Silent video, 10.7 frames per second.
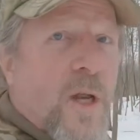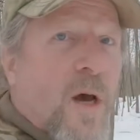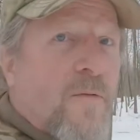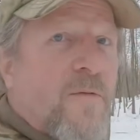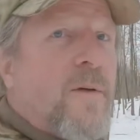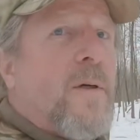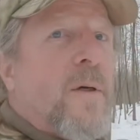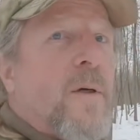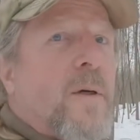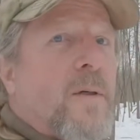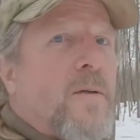enough
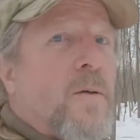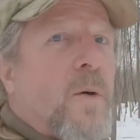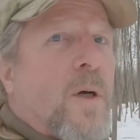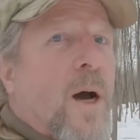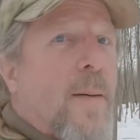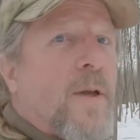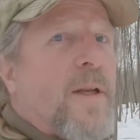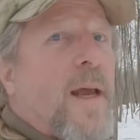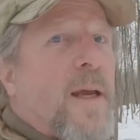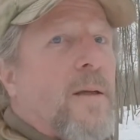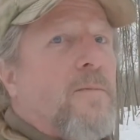to
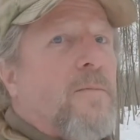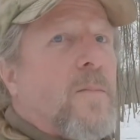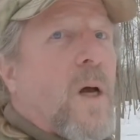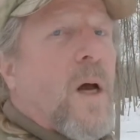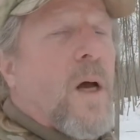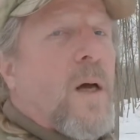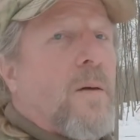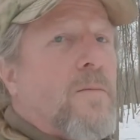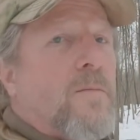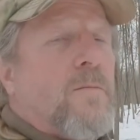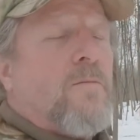accommodate
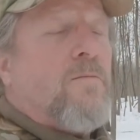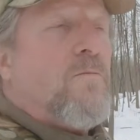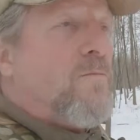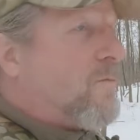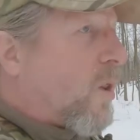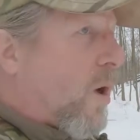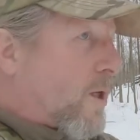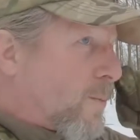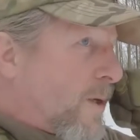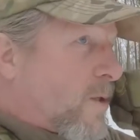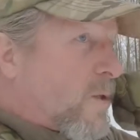um,
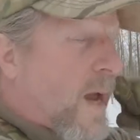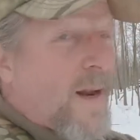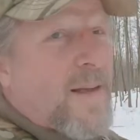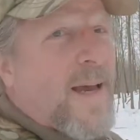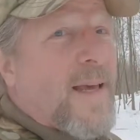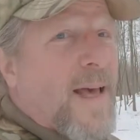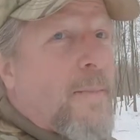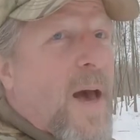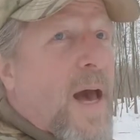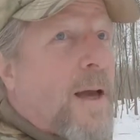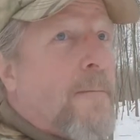large pieces. And I take that
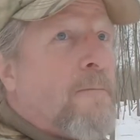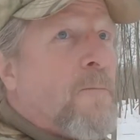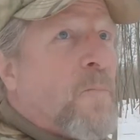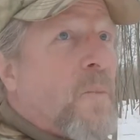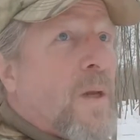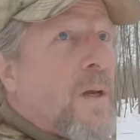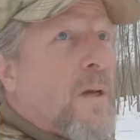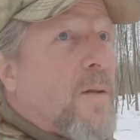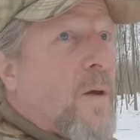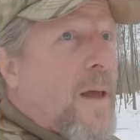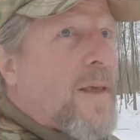back.
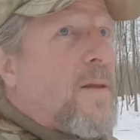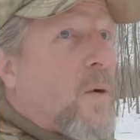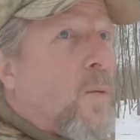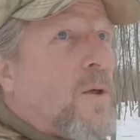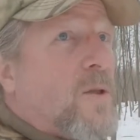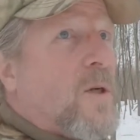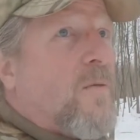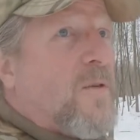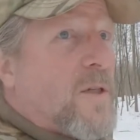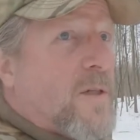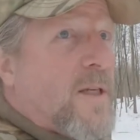I think the wood
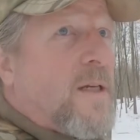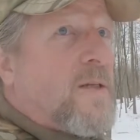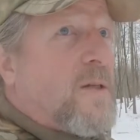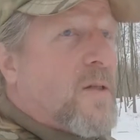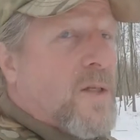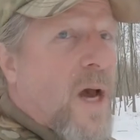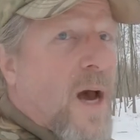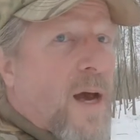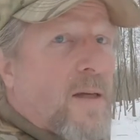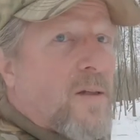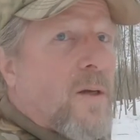stove is a decent
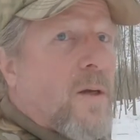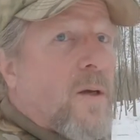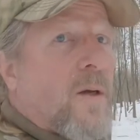size